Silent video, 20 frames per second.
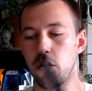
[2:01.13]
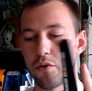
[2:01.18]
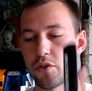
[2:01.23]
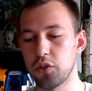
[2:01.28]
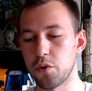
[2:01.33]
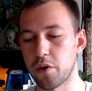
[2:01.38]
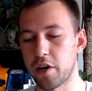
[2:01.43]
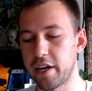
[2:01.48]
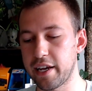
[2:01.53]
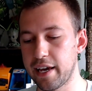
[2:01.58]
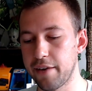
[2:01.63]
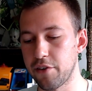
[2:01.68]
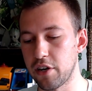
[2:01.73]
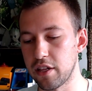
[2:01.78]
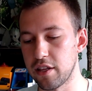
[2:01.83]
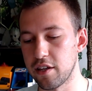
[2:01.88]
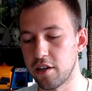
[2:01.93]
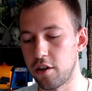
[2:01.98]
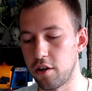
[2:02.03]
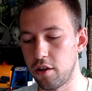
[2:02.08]
So we're gonna give it a
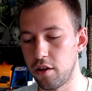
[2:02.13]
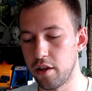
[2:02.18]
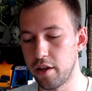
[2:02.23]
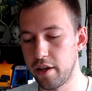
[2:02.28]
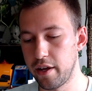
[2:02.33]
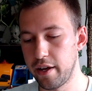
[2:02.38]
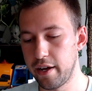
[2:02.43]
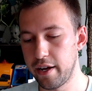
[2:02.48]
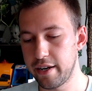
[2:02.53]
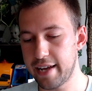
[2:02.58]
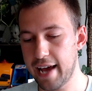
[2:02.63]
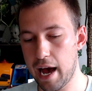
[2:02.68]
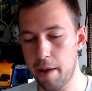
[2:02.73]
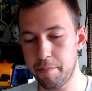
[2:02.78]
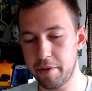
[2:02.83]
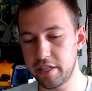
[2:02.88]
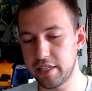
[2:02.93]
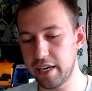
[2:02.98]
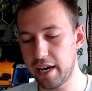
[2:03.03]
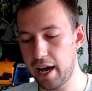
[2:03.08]
little
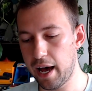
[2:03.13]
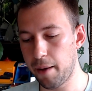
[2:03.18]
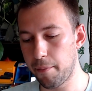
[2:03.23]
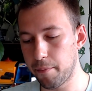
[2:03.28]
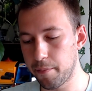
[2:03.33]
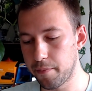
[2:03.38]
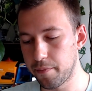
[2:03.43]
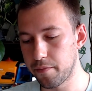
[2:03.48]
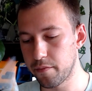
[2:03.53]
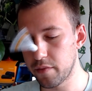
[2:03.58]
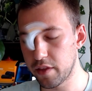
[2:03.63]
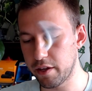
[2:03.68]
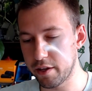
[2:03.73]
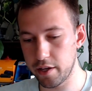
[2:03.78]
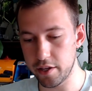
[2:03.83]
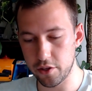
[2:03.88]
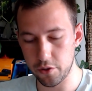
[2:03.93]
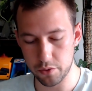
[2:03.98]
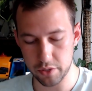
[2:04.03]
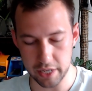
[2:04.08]
tappy tap,
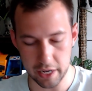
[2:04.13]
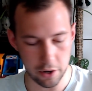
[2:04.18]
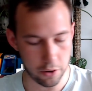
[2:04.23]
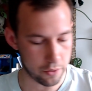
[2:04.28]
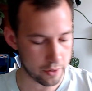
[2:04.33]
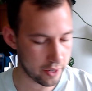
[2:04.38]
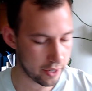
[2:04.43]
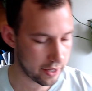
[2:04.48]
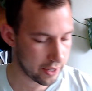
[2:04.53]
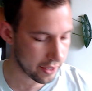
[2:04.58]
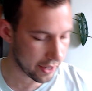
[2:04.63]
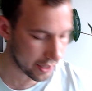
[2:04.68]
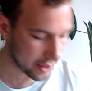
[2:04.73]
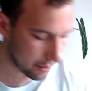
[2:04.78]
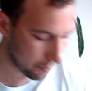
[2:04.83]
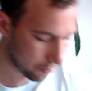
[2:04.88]
get those out, get them